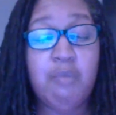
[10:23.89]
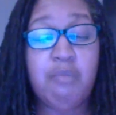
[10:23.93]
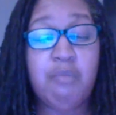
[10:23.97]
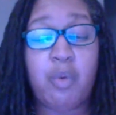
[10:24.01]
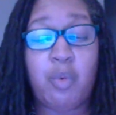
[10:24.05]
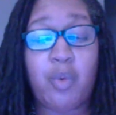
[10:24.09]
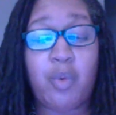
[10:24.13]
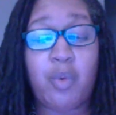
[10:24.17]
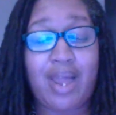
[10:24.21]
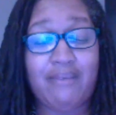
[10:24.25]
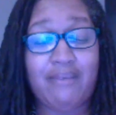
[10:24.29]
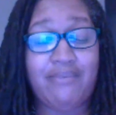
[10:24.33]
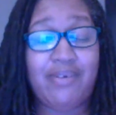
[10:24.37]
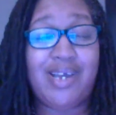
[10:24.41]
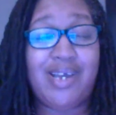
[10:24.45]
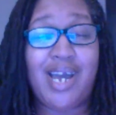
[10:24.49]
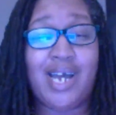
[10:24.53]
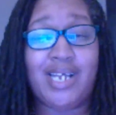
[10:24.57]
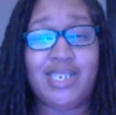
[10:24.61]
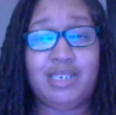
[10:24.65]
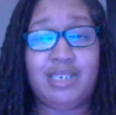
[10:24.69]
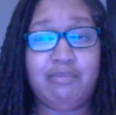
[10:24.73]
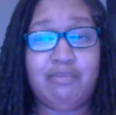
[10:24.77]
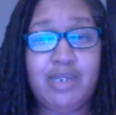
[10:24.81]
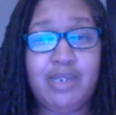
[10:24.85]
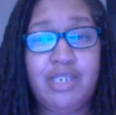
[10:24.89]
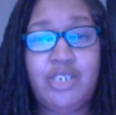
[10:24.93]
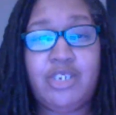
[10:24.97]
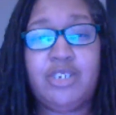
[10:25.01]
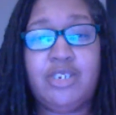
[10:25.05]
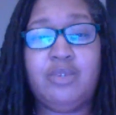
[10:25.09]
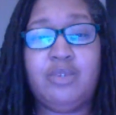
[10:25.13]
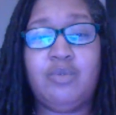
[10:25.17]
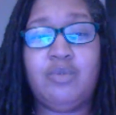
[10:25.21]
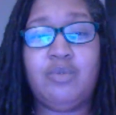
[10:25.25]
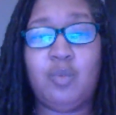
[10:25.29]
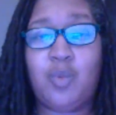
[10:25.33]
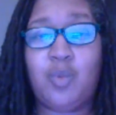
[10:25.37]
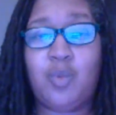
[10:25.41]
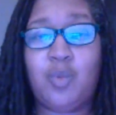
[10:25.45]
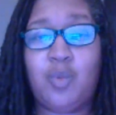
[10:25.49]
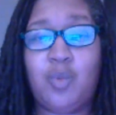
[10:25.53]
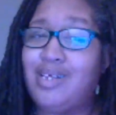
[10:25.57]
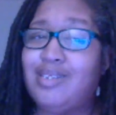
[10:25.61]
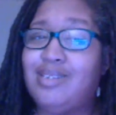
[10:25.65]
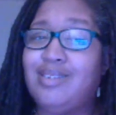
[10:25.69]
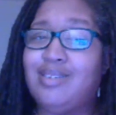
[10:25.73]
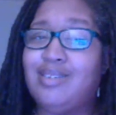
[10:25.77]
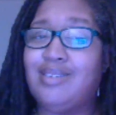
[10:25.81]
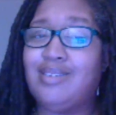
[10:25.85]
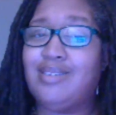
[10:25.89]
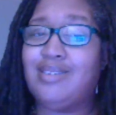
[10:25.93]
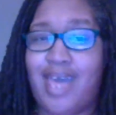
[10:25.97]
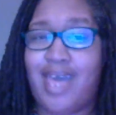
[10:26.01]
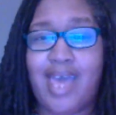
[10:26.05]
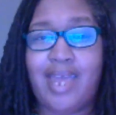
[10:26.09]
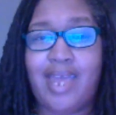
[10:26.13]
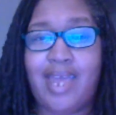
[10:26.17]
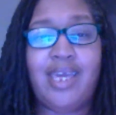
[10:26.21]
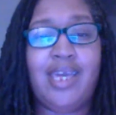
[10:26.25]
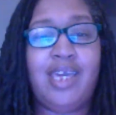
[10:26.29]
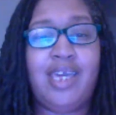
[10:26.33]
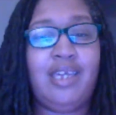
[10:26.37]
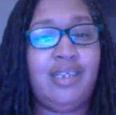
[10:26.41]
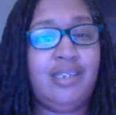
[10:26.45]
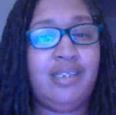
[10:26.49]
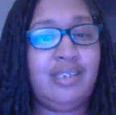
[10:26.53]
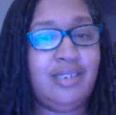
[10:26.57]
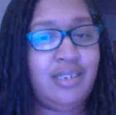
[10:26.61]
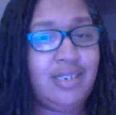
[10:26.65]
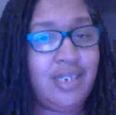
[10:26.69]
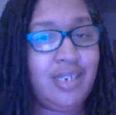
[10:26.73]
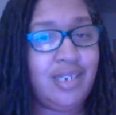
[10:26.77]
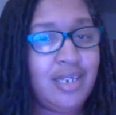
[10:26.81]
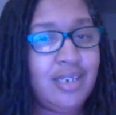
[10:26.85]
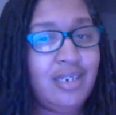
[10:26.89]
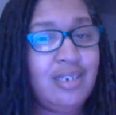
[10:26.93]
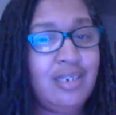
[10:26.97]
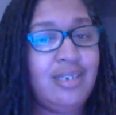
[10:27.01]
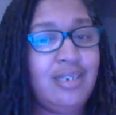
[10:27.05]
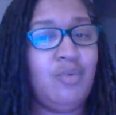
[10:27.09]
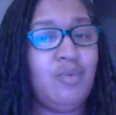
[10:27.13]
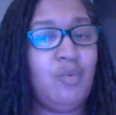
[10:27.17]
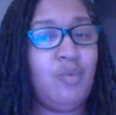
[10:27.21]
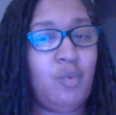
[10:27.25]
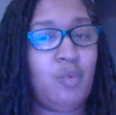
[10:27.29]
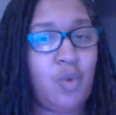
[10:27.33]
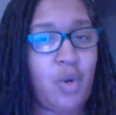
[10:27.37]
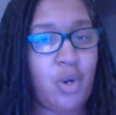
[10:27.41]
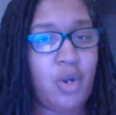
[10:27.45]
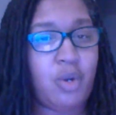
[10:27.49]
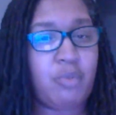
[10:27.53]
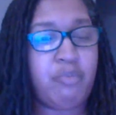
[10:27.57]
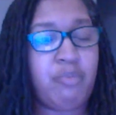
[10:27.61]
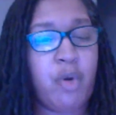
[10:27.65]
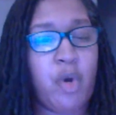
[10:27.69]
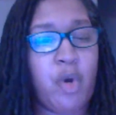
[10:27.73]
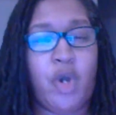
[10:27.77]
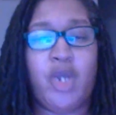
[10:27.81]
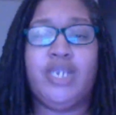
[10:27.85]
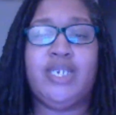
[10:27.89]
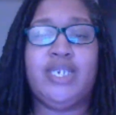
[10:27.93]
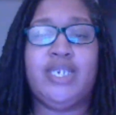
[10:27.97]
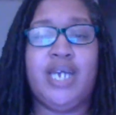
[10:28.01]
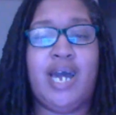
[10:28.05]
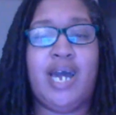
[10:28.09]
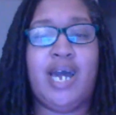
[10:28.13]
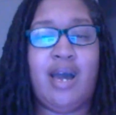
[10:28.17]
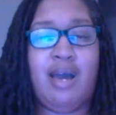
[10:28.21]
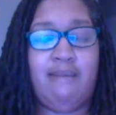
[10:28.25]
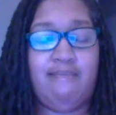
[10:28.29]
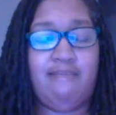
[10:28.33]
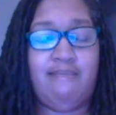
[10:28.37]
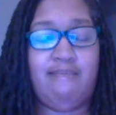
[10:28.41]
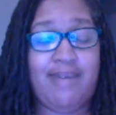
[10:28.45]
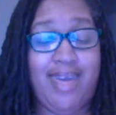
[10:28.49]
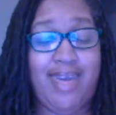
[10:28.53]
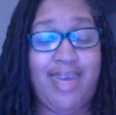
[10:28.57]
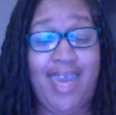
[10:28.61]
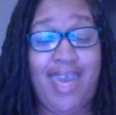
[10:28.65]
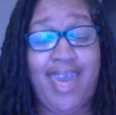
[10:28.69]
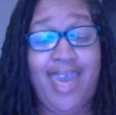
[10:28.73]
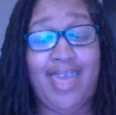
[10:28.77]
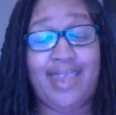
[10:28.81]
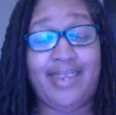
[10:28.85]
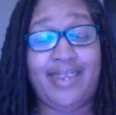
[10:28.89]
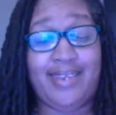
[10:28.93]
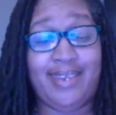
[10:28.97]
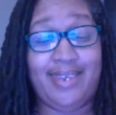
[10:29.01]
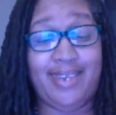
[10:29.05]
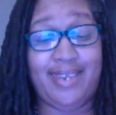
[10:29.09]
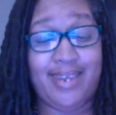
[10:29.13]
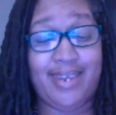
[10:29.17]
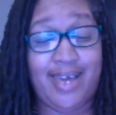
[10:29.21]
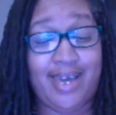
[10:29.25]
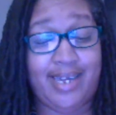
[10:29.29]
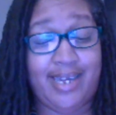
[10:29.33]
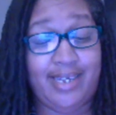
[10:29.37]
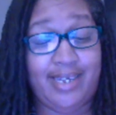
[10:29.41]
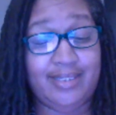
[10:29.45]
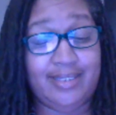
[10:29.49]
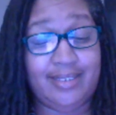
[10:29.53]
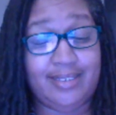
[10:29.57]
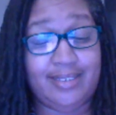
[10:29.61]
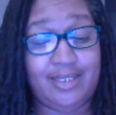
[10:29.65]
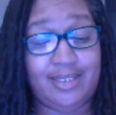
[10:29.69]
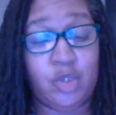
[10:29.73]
But what I forgot to mention was that he did work part-time at night.